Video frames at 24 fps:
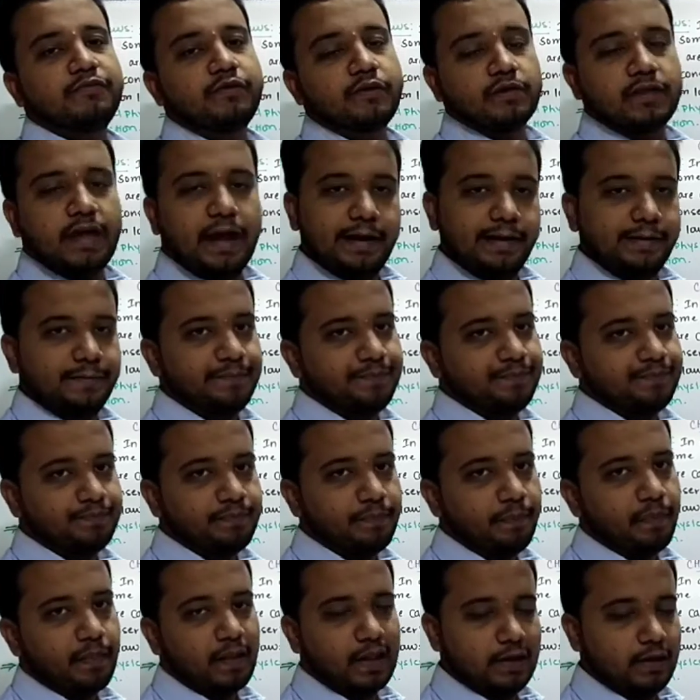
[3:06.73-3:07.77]
for that
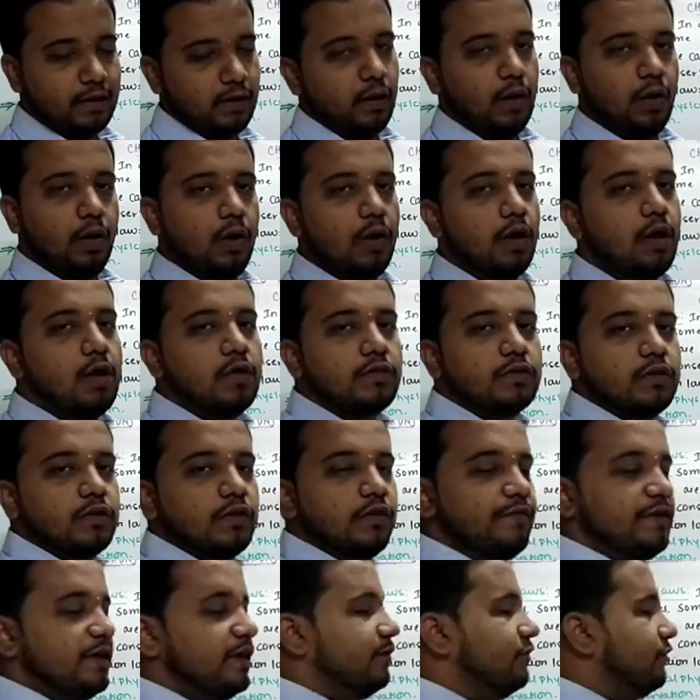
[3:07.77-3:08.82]
law. So the
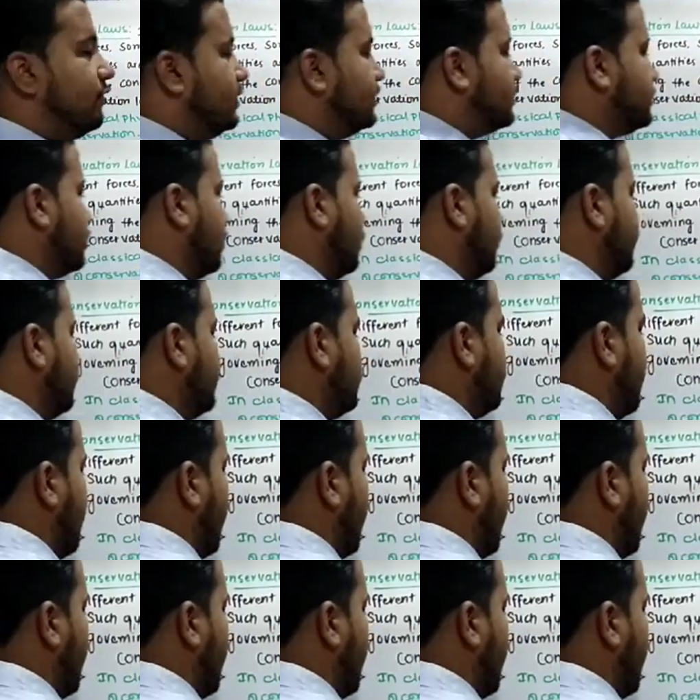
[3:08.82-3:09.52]
very first law we do